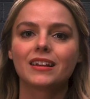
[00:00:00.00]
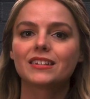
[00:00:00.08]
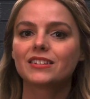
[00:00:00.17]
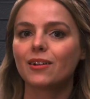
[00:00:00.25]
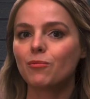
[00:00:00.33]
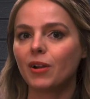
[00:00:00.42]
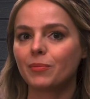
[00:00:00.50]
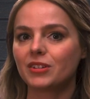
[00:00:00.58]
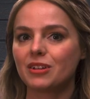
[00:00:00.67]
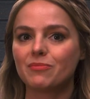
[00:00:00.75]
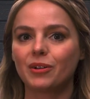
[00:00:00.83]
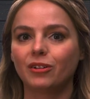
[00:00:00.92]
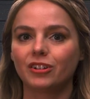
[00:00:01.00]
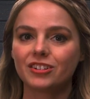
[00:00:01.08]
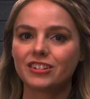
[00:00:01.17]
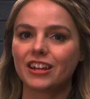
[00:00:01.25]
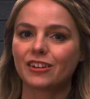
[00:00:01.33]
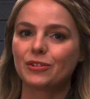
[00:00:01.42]
Some website
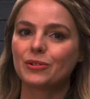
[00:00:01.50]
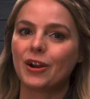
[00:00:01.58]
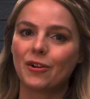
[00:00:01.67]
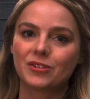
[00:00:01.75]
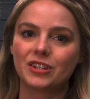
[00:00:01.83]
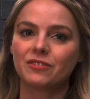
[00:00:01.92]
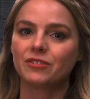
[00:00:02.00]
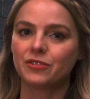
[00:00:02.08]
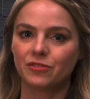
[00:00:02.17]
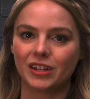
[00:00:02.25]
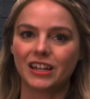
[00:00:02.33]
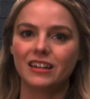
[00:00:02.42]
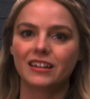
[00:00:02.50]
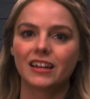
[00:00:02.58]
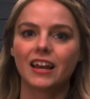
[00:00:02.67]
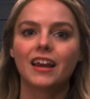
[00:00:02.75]
builders include hosting for free,